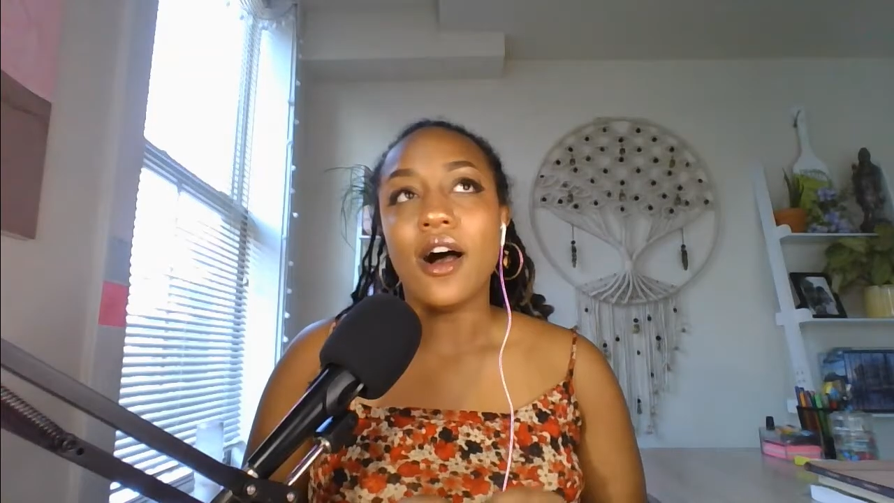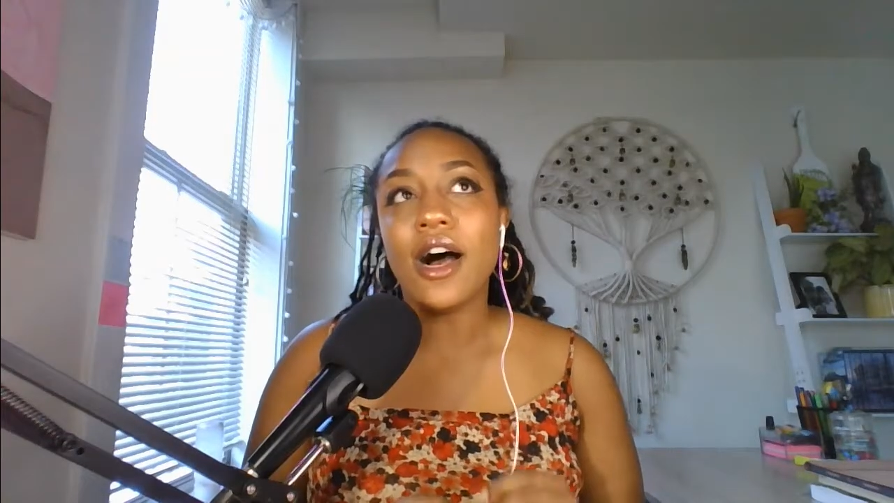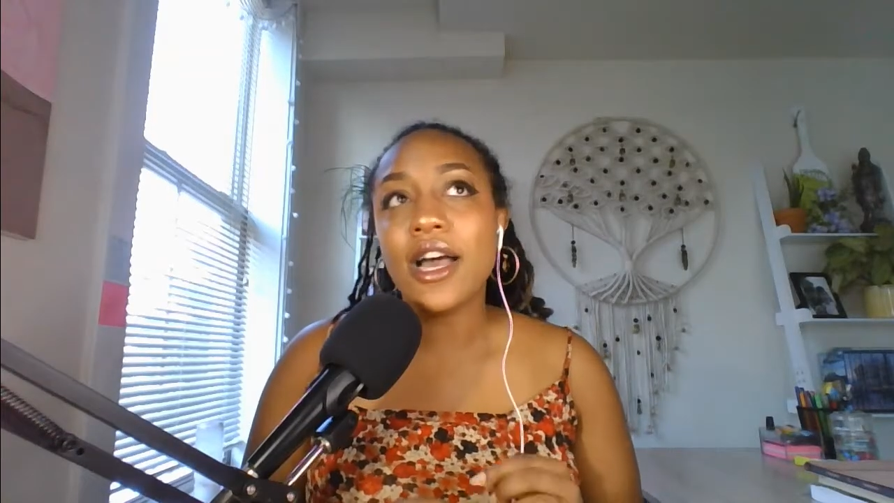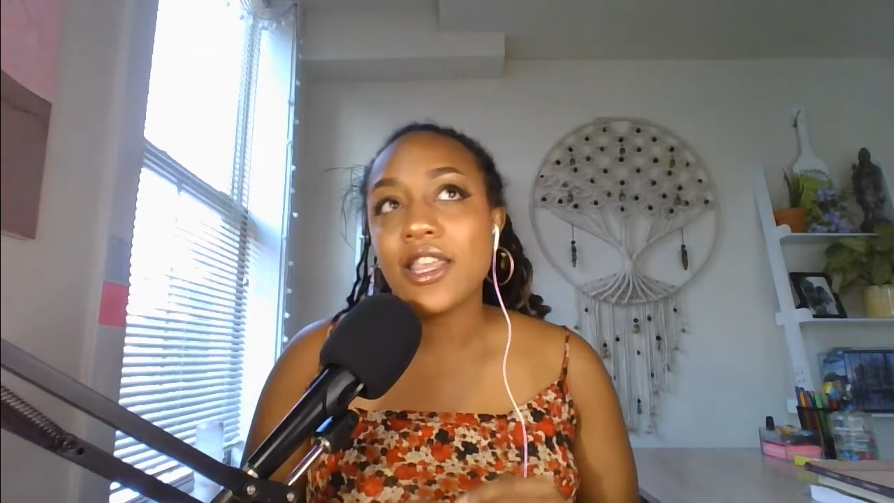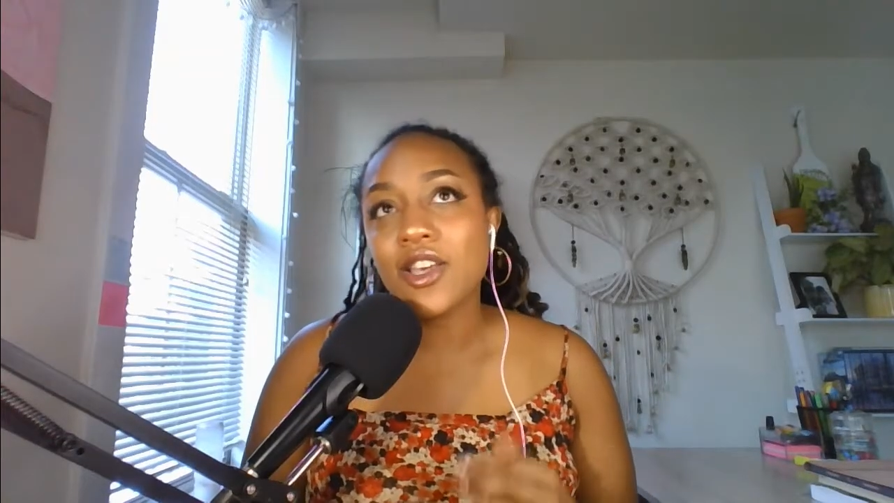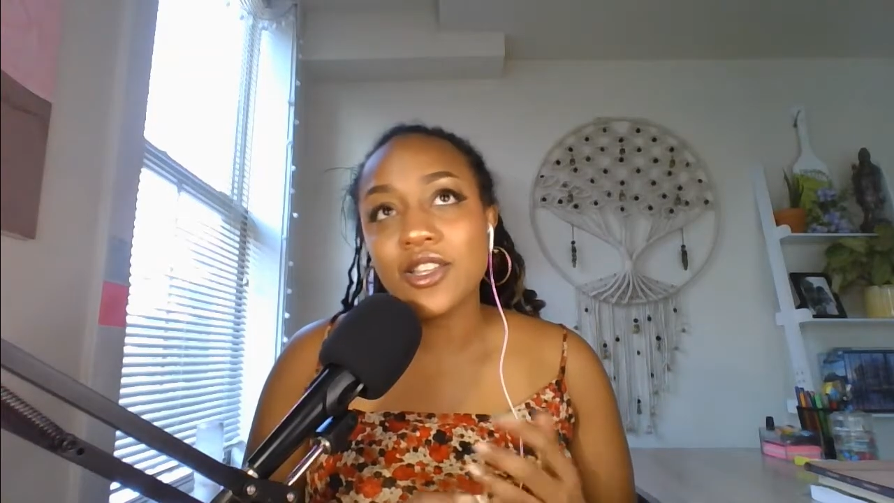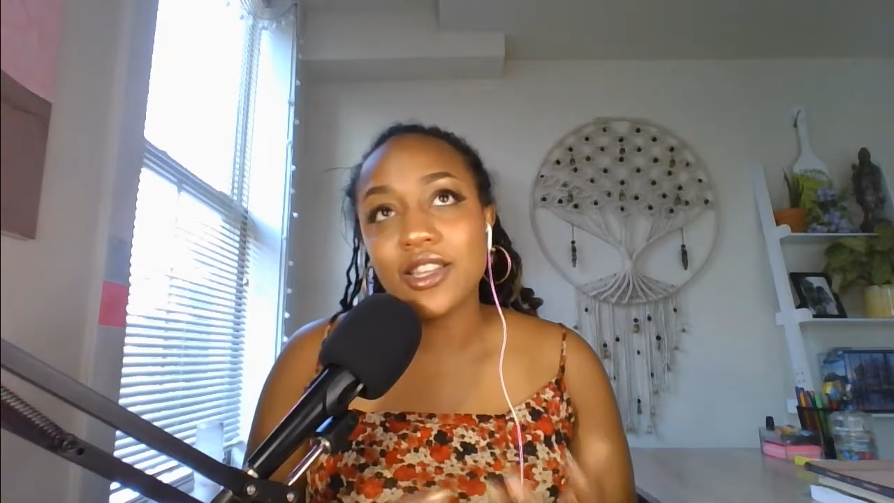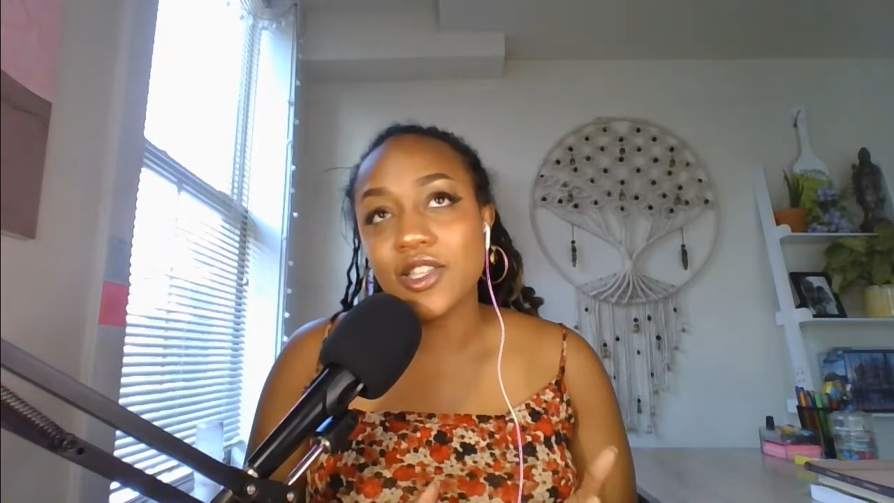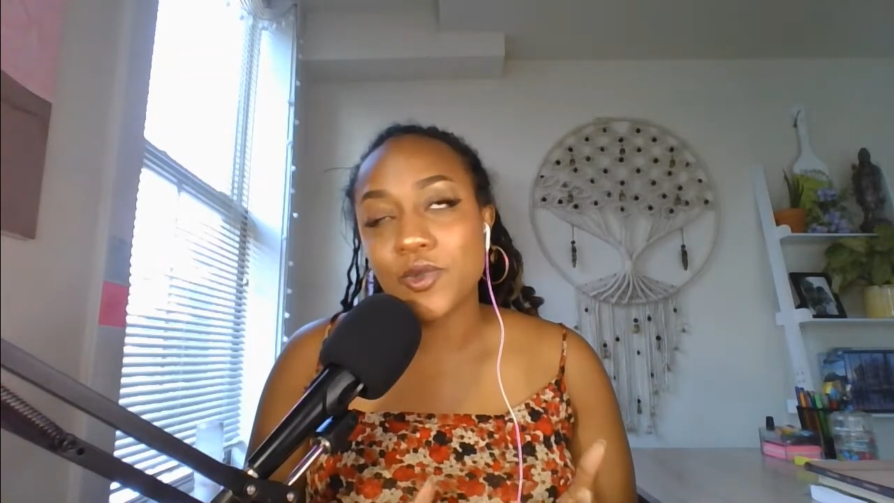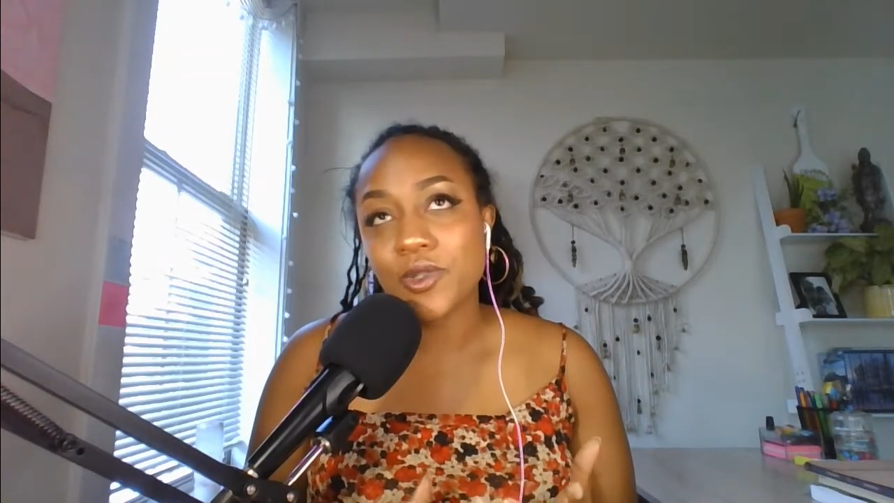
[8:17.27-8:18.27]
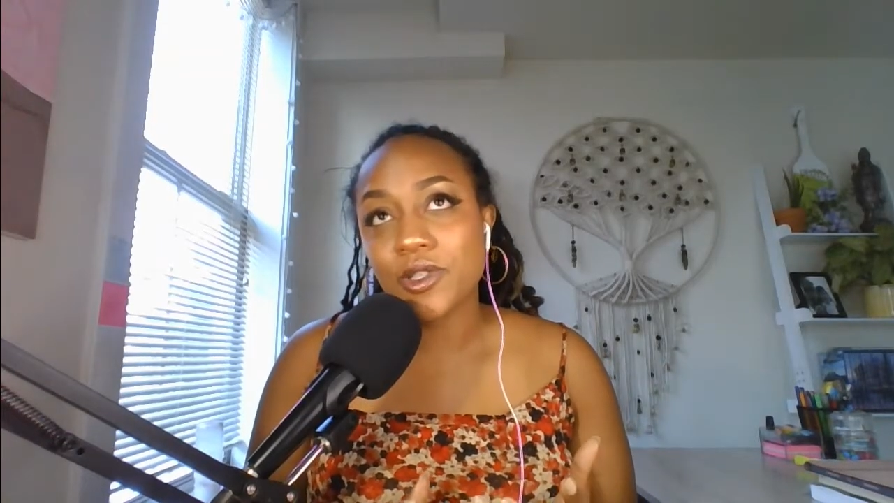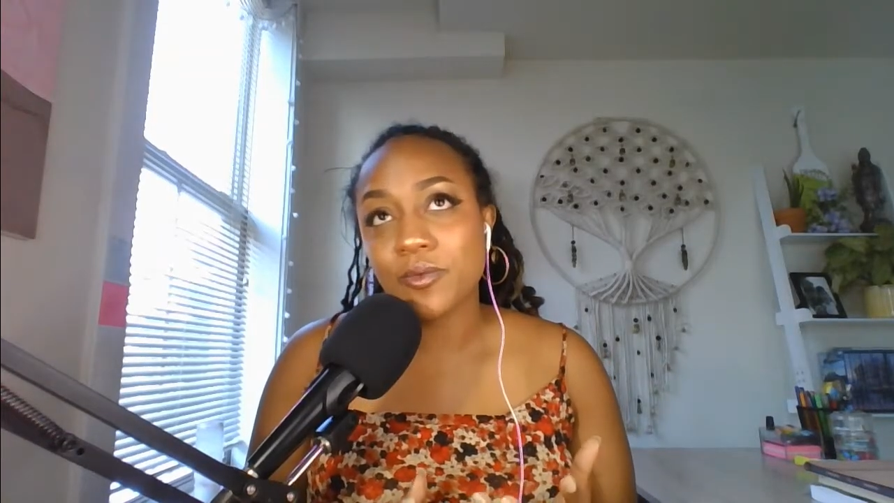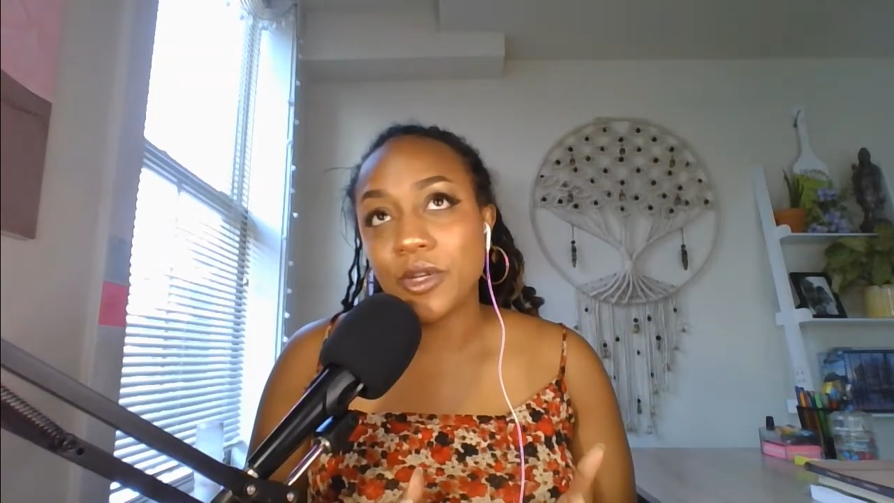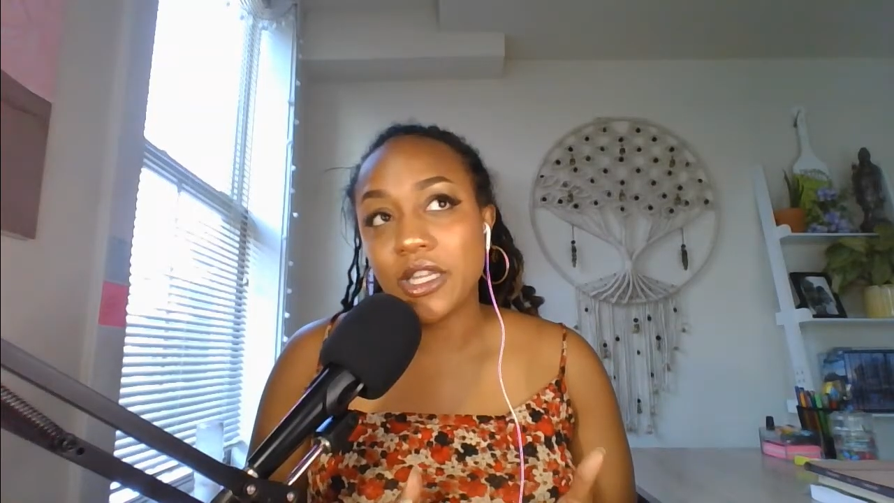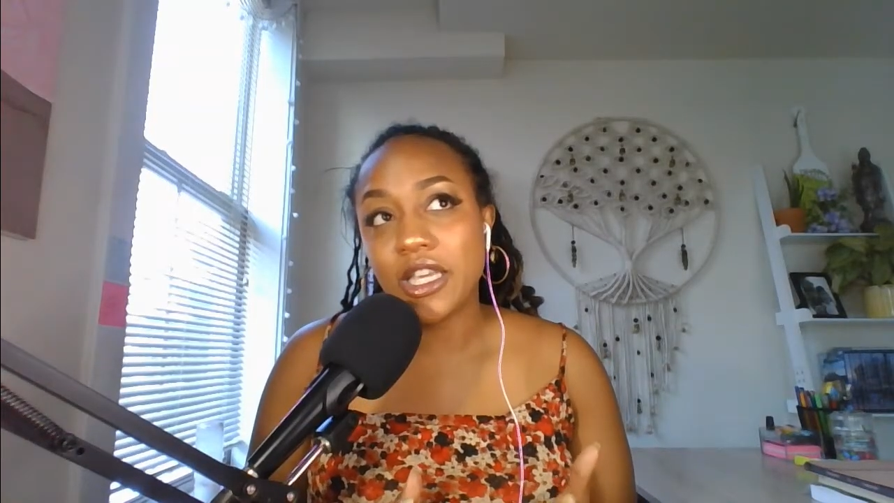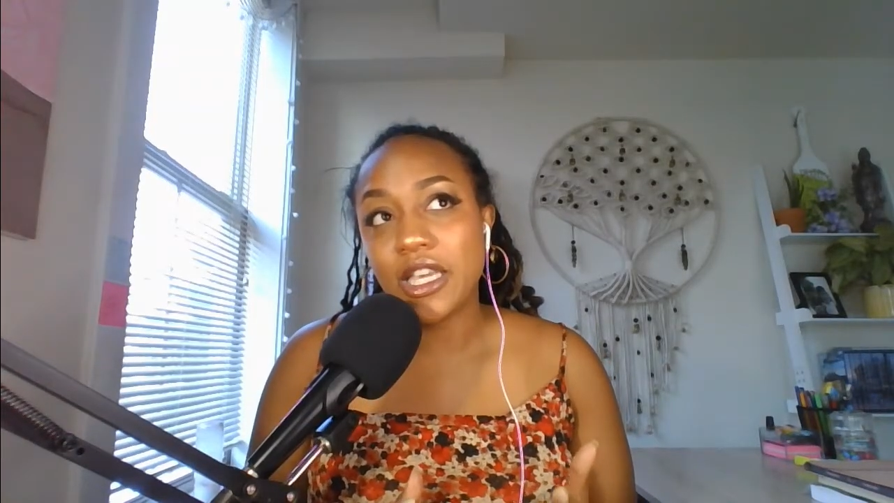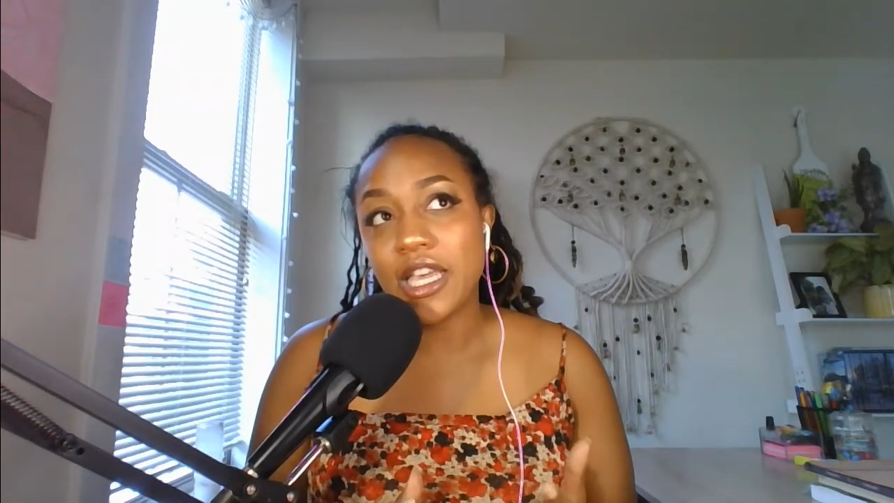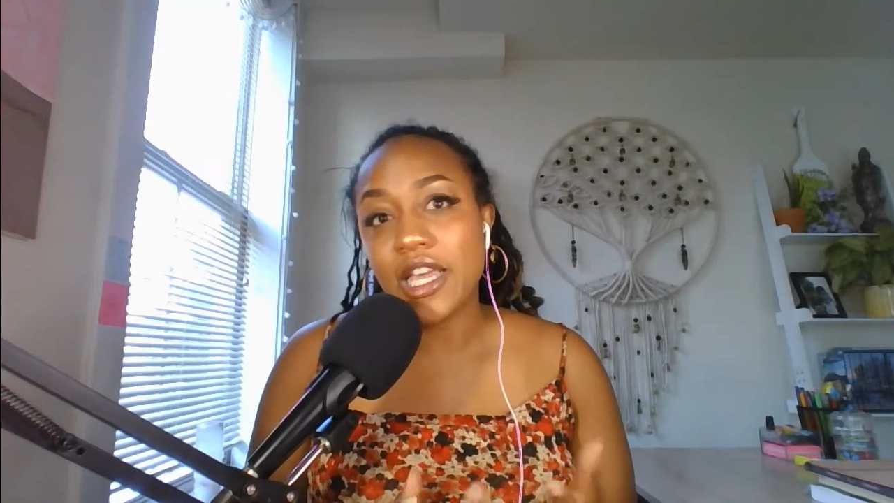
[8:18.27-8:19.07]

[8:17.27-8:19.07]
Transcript: I thought that this was a really